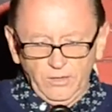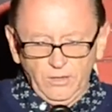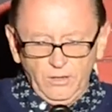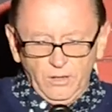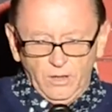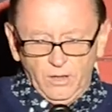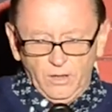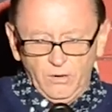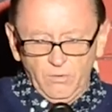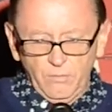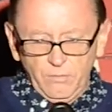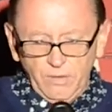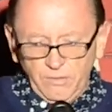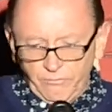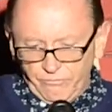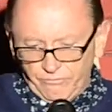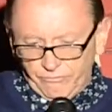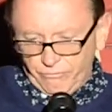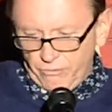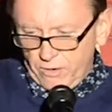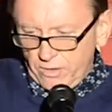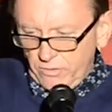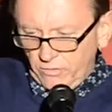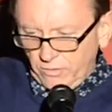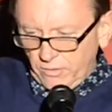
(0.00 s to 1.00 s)
all my
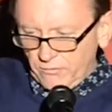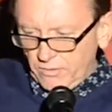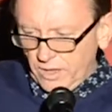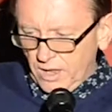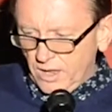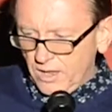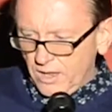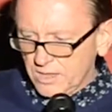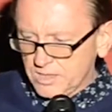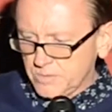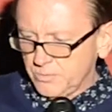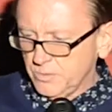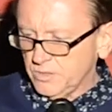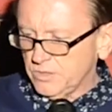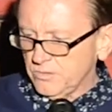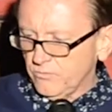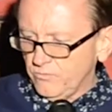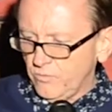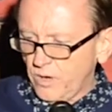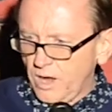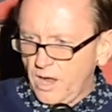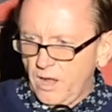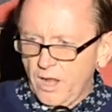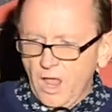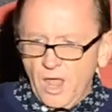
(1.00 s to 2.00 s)
friends have their husbands
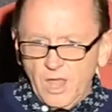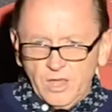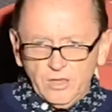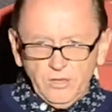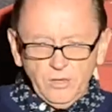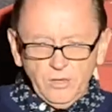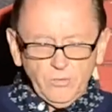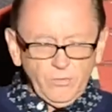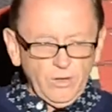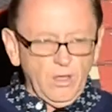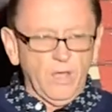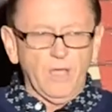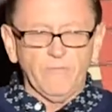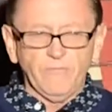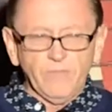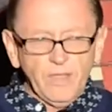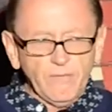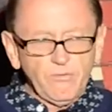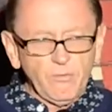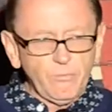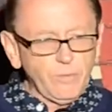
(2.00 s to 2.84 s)
around. You and I have never